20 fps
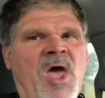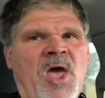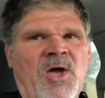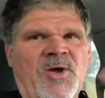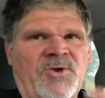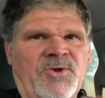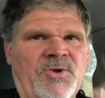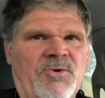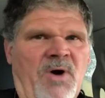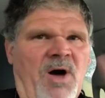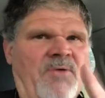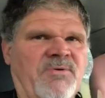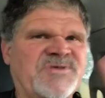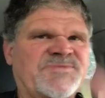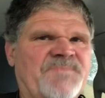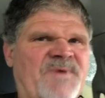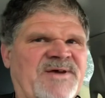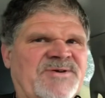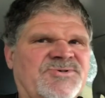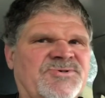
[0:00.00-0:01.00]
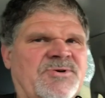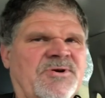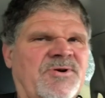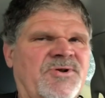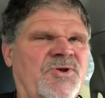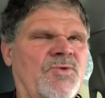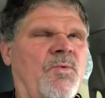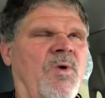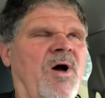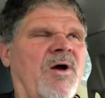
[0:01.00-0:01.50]
You always make sure
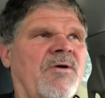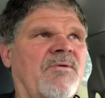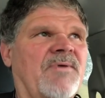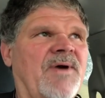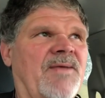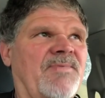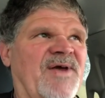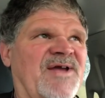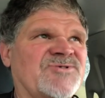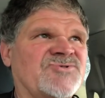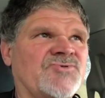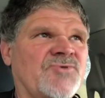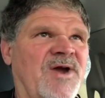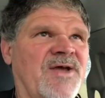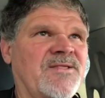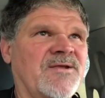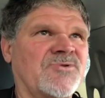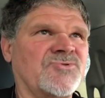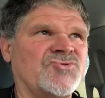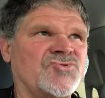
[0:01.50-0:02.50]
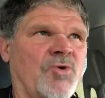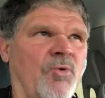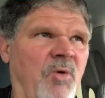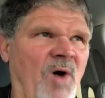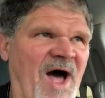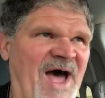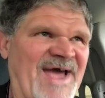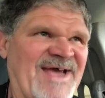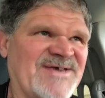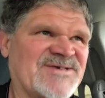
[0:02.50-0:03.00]
you walk around that trailer
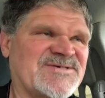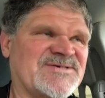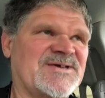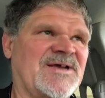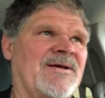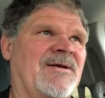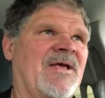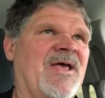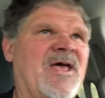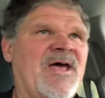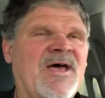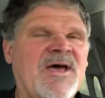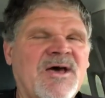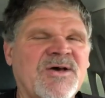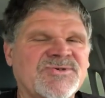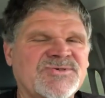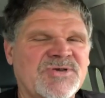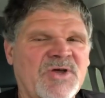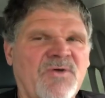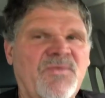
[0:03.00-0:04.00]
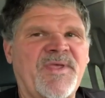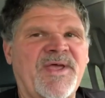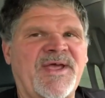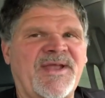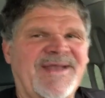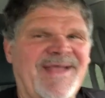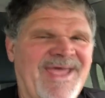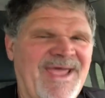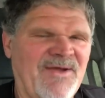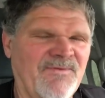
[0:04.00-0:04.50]
twice so
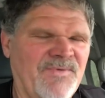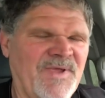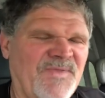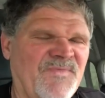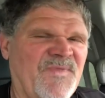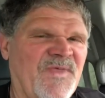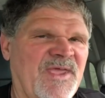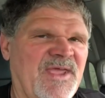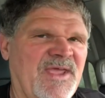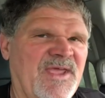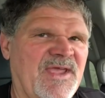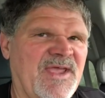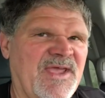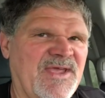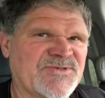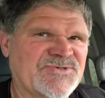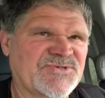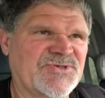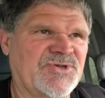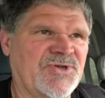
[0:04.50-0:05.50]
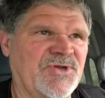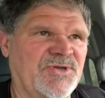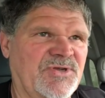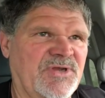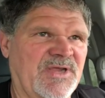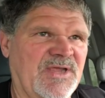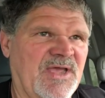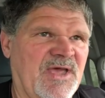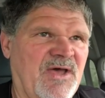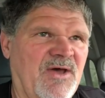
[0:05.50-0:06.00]
that everything is good to
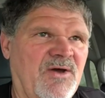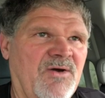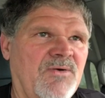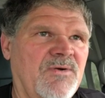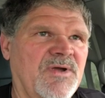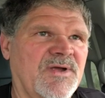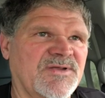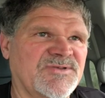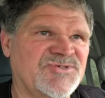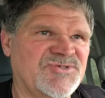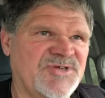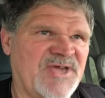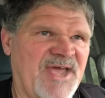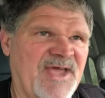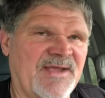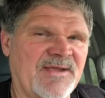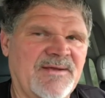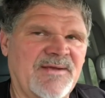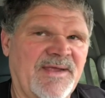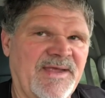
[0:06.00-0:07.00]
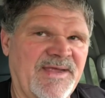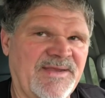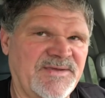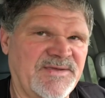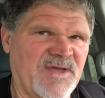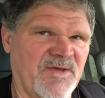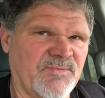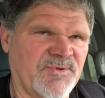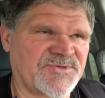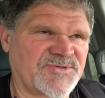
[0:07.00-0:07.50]
go. Check and
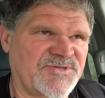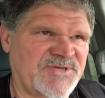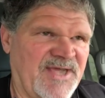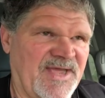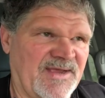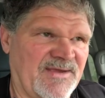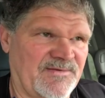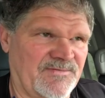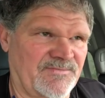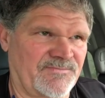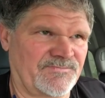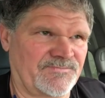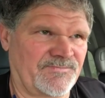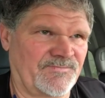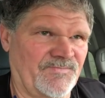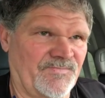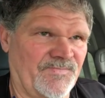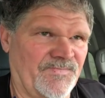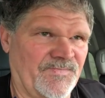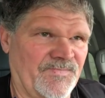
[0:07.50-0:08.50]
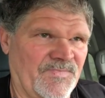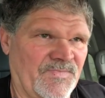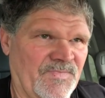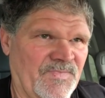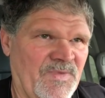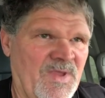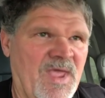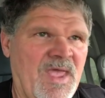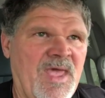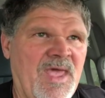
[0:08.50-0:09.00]
double check.
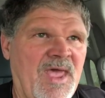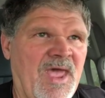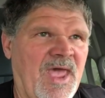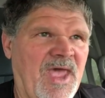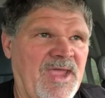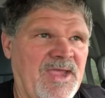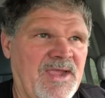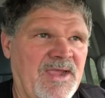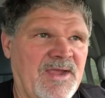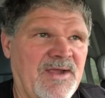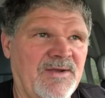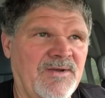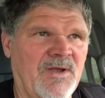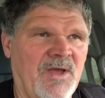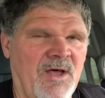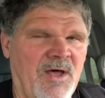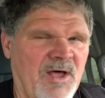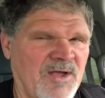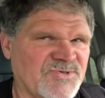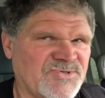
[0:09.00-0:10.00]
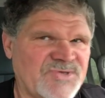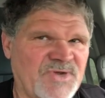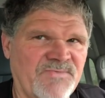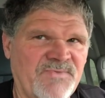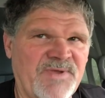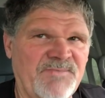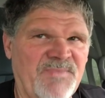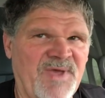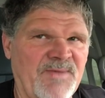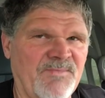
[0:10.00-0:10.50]
And also
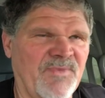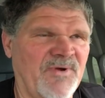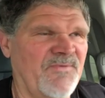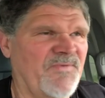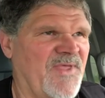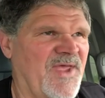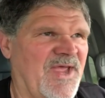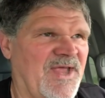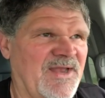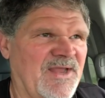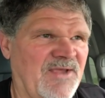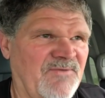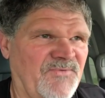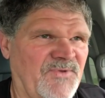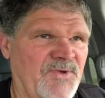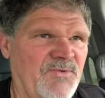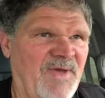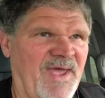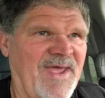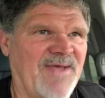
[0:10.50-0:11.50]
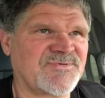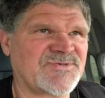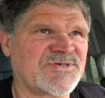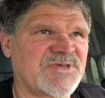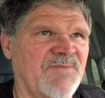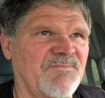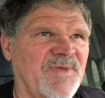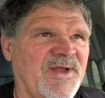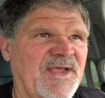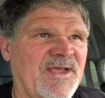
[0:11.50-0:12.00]
remember that if you have
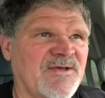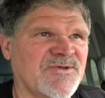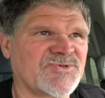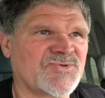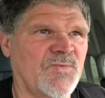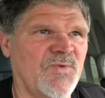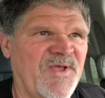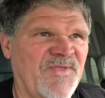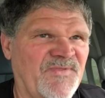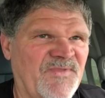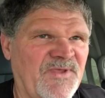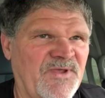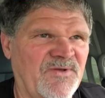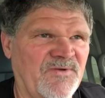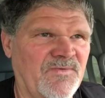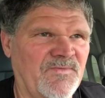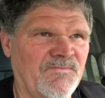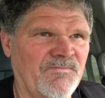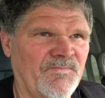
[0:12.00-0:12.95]
somebody else with you